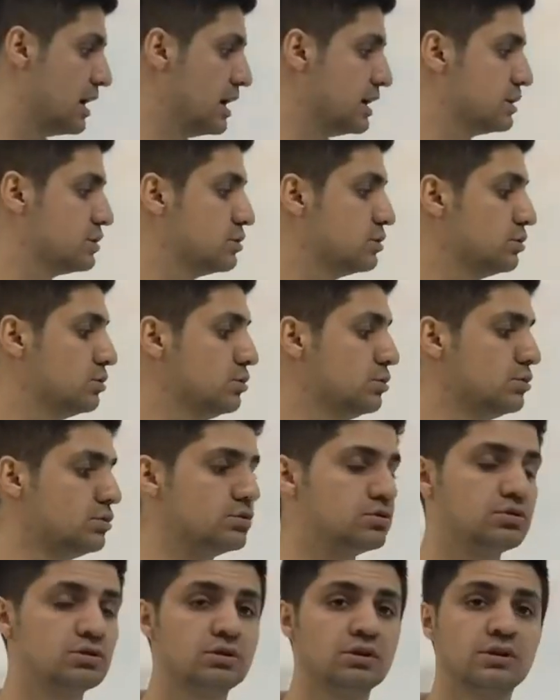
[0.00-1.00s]
I should
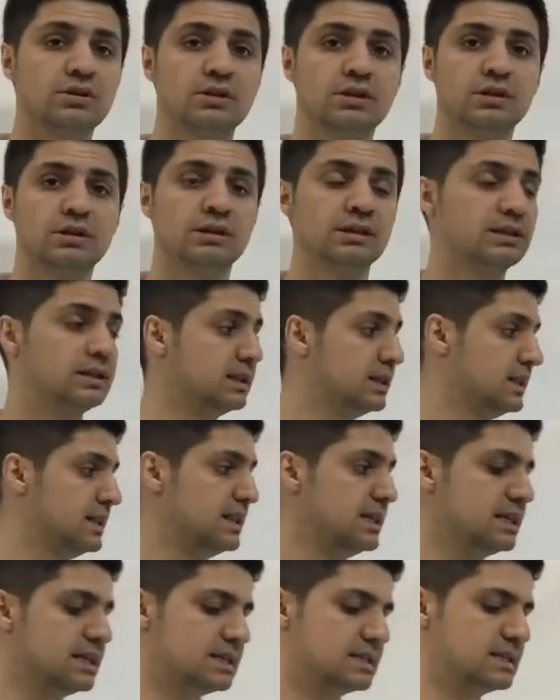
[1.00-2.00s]
use
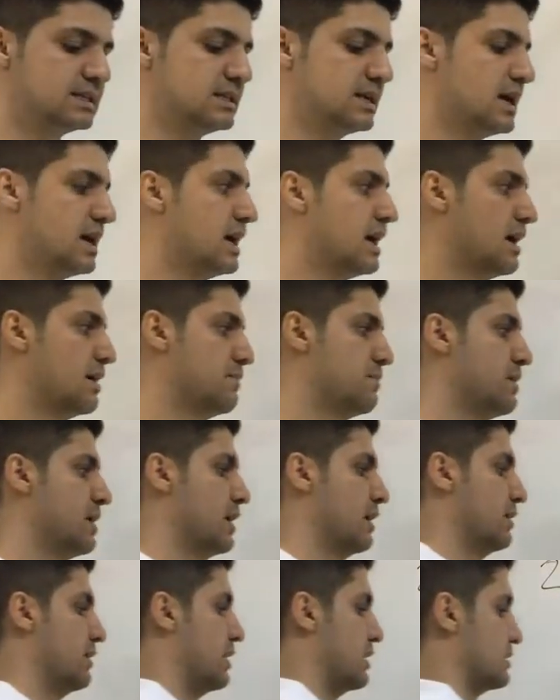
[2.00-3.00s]
this
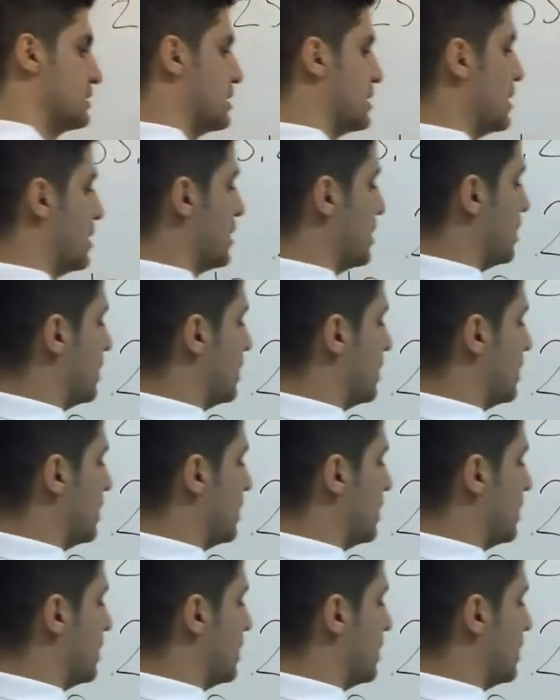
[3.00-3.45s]
IP address.